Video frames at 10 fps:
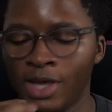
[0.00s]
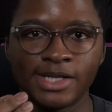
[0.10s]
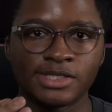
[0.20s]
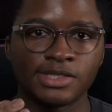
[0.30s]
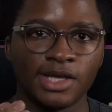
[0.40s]

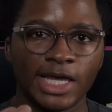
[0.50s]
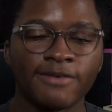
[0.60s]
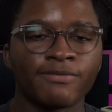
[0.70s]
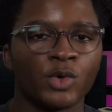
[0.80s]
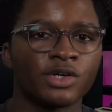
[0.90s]
It's a
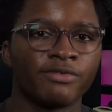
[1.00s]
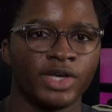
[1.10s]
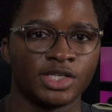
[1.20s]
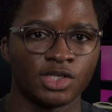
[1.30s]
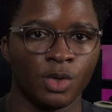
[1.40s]
fork of
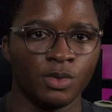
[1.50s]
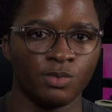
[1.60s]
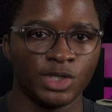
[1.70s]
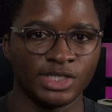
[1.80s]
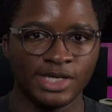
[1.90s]
VS Code,
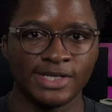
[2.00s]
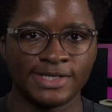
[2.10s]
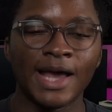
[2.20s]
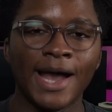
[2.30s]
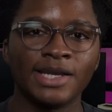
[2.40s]
which is
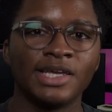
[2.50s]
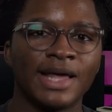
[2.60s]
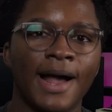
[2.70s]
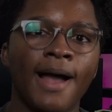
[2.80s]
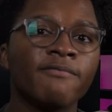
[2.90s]
an IDE
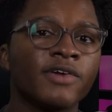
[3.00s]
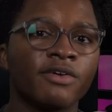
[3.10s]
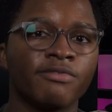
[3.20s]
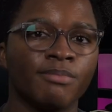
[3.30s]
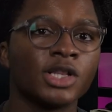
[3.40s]
that I'm
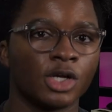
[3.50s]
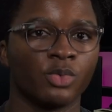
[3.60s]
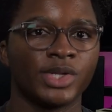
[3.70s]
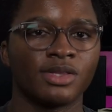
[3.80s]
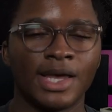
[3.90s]
very familiar
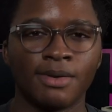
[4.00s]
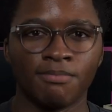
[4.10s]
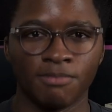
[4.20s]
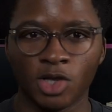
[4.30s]
with and